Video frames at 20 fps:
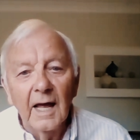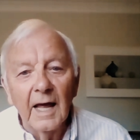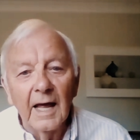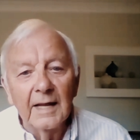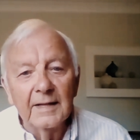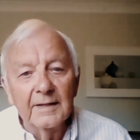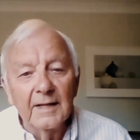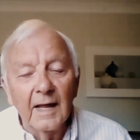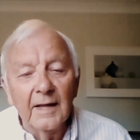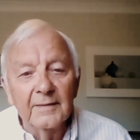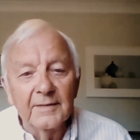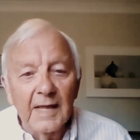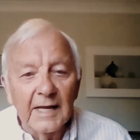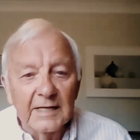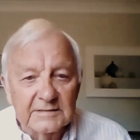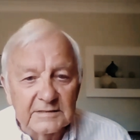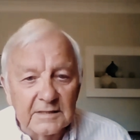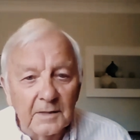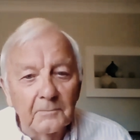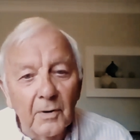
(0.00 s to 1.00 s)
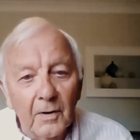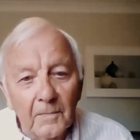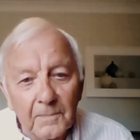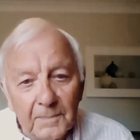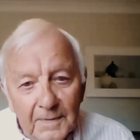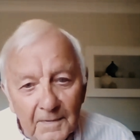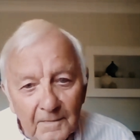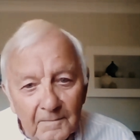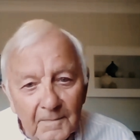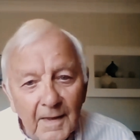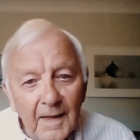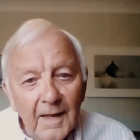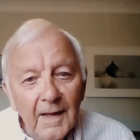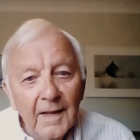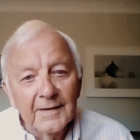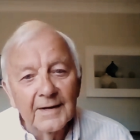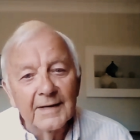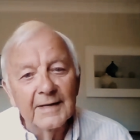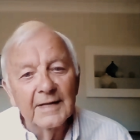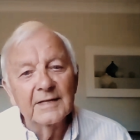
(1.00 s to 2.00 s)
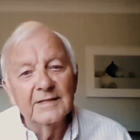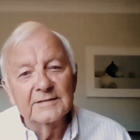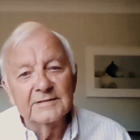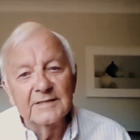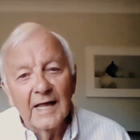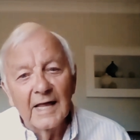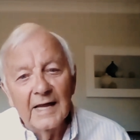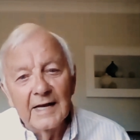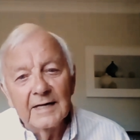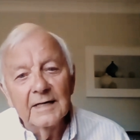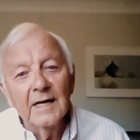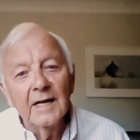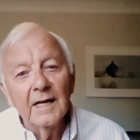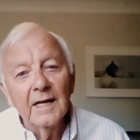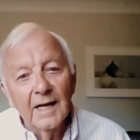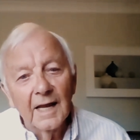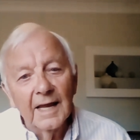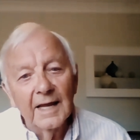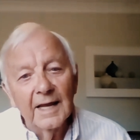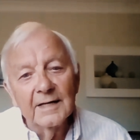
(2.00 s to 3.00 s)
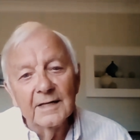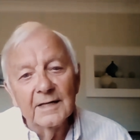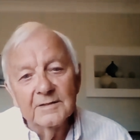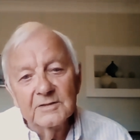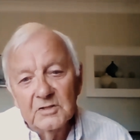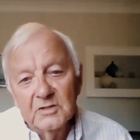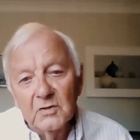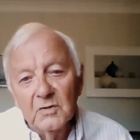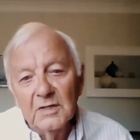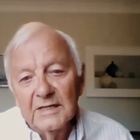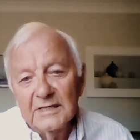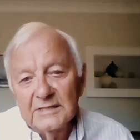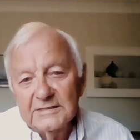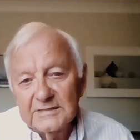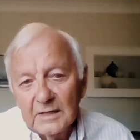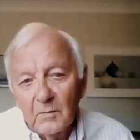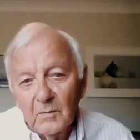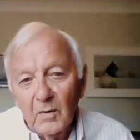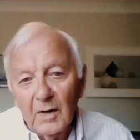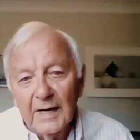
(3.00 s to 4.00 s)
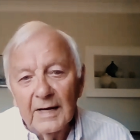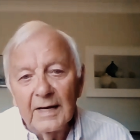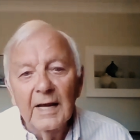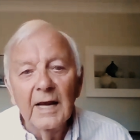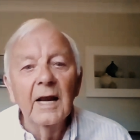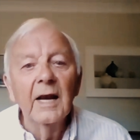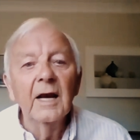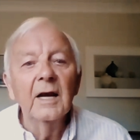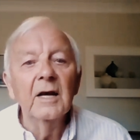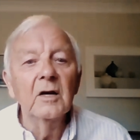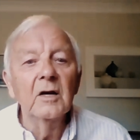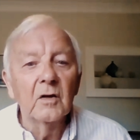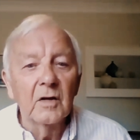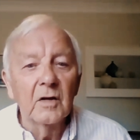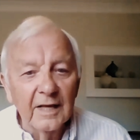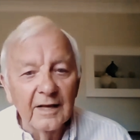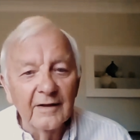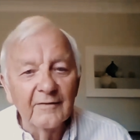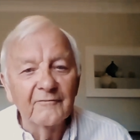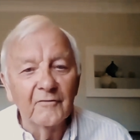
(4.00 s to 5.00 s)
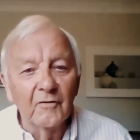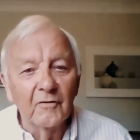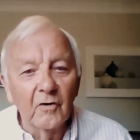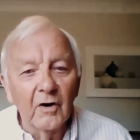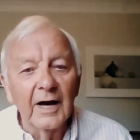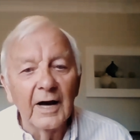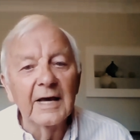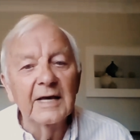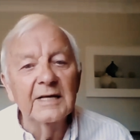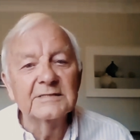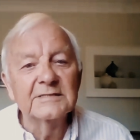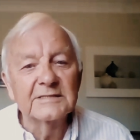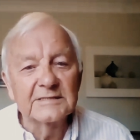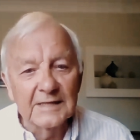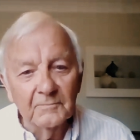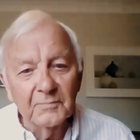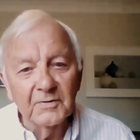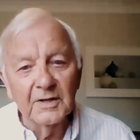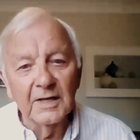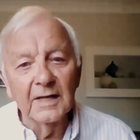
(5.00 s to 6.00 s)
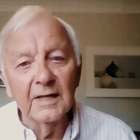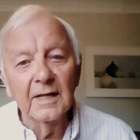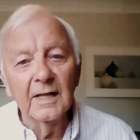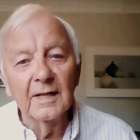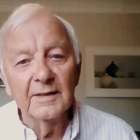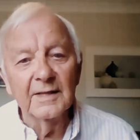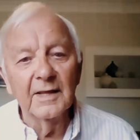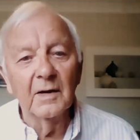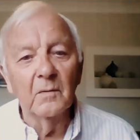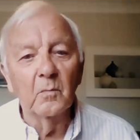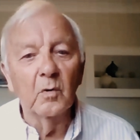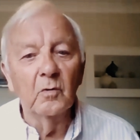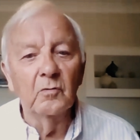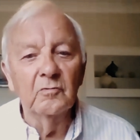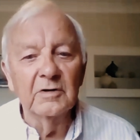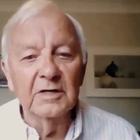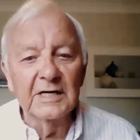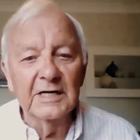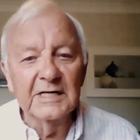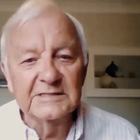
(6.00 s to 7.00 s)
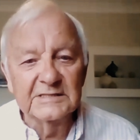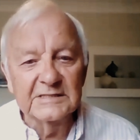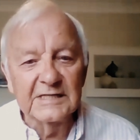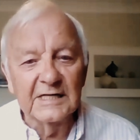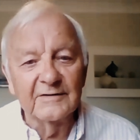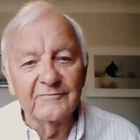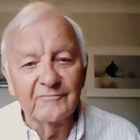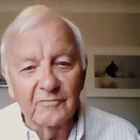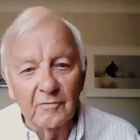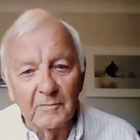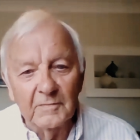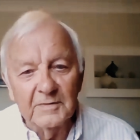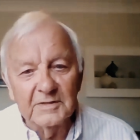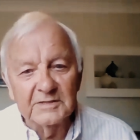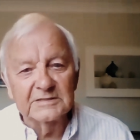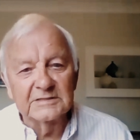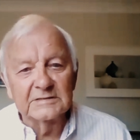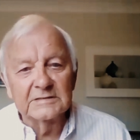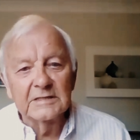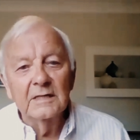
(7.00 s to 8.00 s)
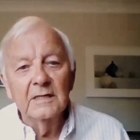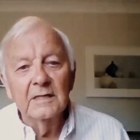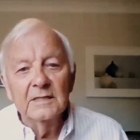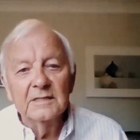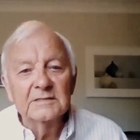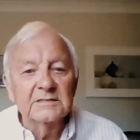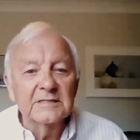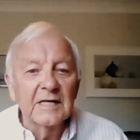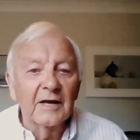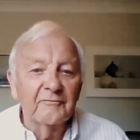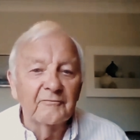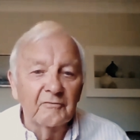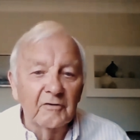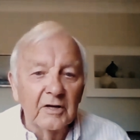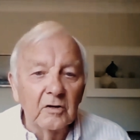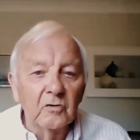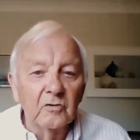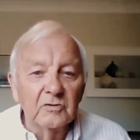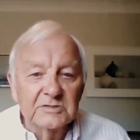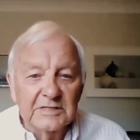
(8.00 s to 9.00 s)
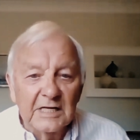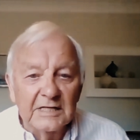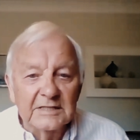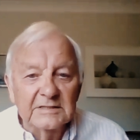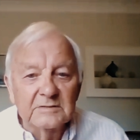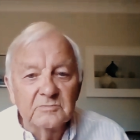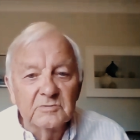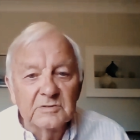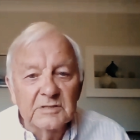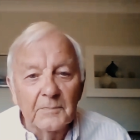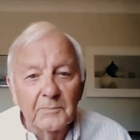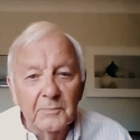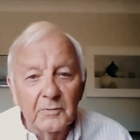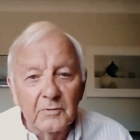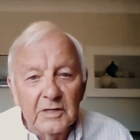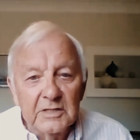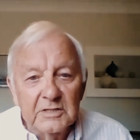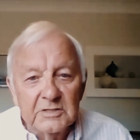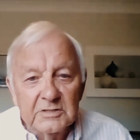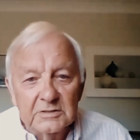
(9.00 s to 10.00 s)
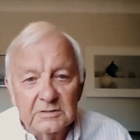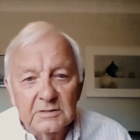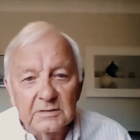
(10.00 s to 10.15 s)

And that's the problem, that it's then in a dualistic way looking for a something that will release it from its suffering or sense of separation.